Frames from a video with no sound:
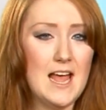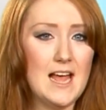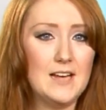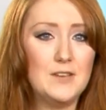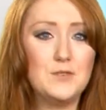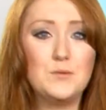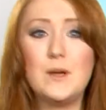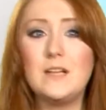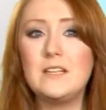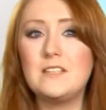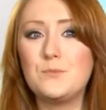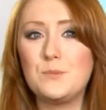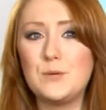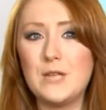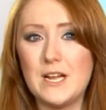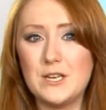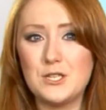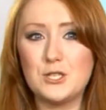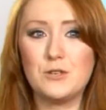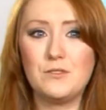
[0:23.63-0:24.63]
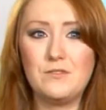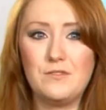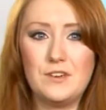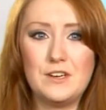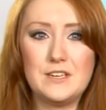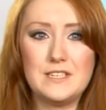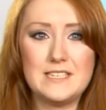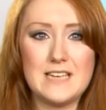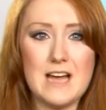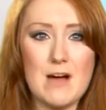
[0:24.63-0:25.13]
As well as potential
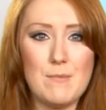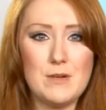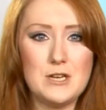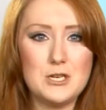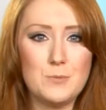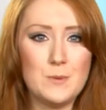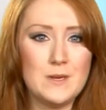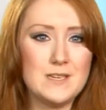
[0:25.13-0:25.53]
flood damage,